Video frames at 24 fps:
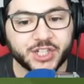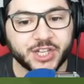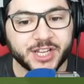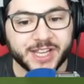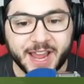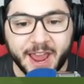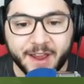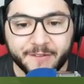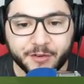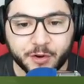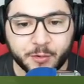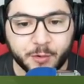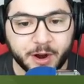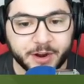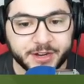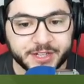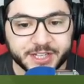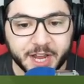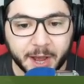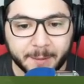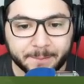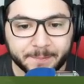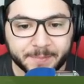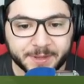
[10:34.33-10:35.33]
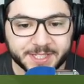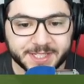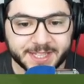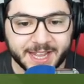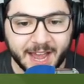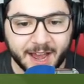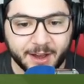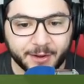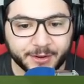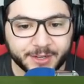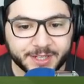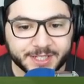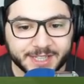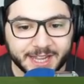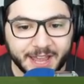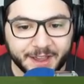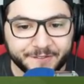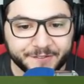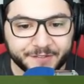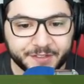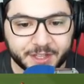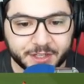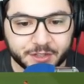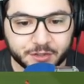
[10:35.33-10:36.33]
is everywhere. He's up, he's down, he's
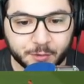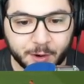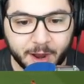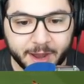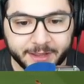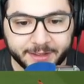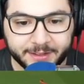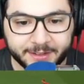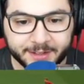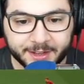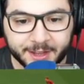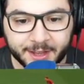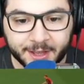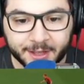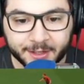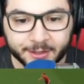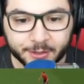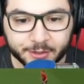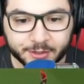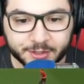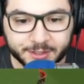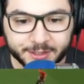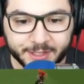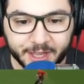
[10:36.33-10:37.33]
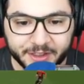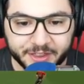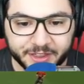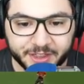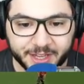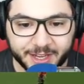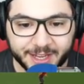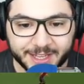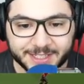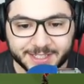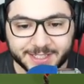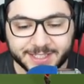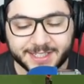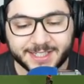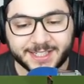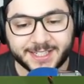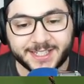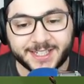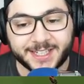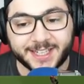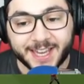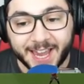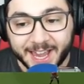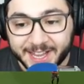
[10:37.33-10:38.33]
left, he's right. There's nothing.
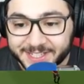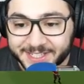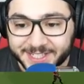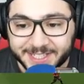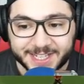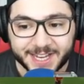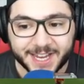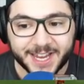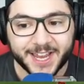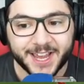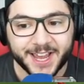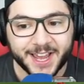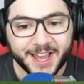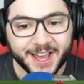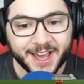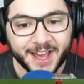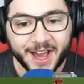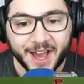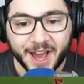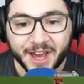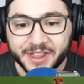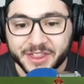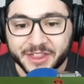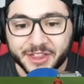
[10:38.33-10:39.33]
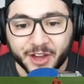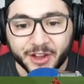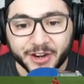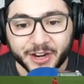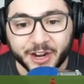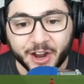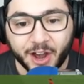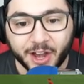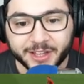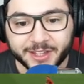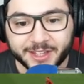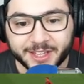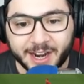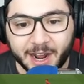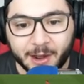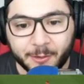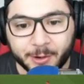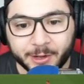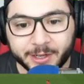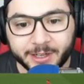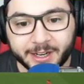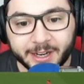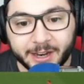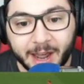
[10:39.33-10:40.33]
Kessié, I thought he got to that
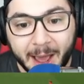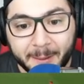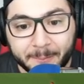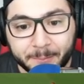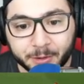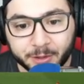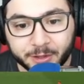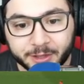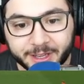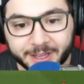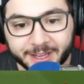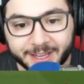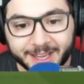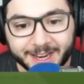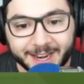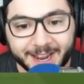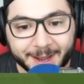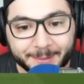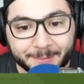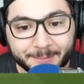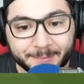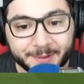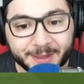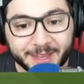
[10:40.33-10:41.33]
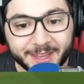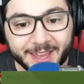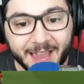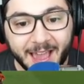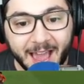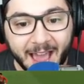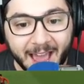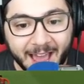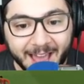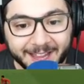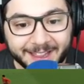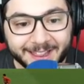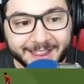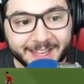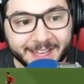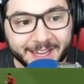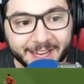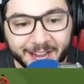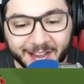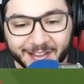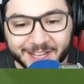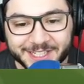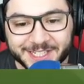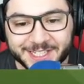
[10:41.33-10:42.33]
one. Napoli gonna be
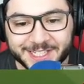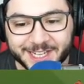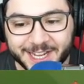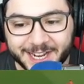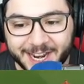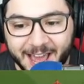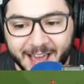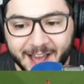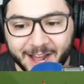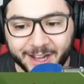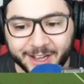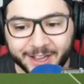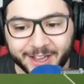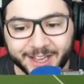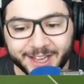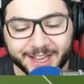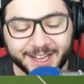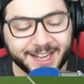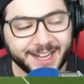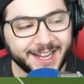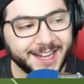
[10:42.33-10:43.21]
handing us an L.